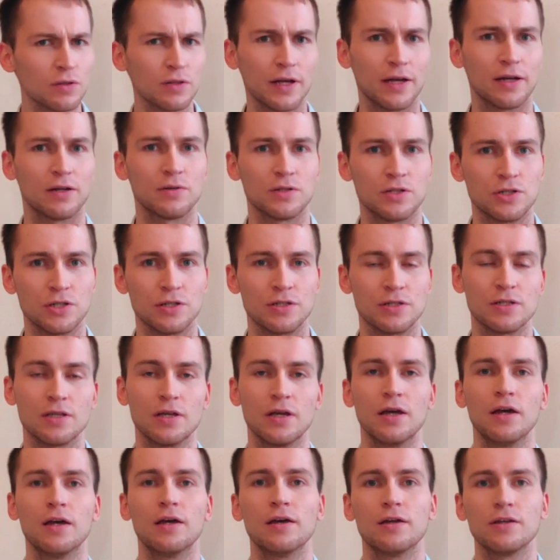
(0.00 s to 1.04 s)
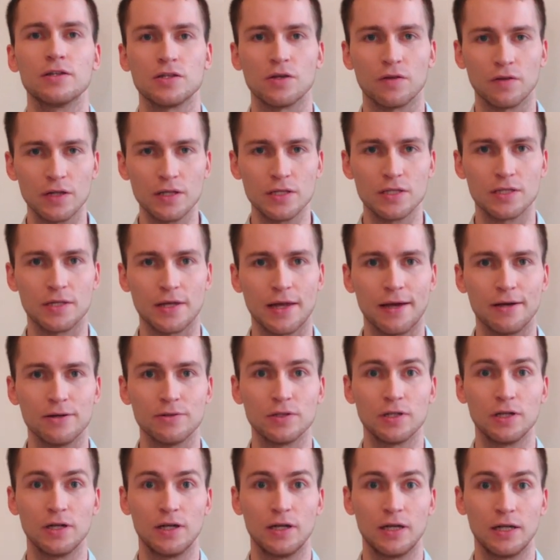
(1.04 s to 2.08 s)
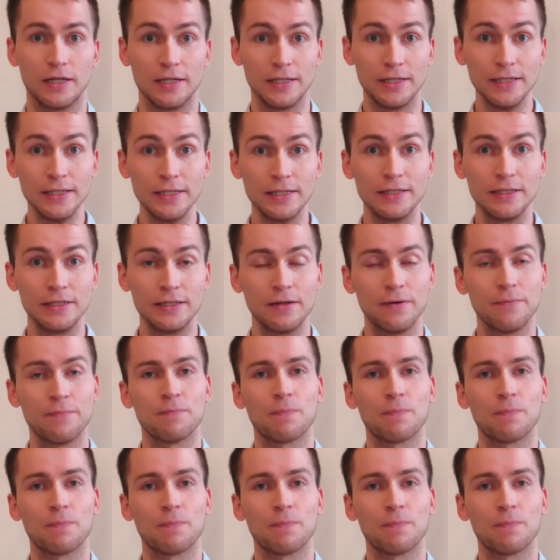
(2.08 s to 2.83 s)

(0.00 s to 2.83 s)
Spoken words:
languages. So this sound U,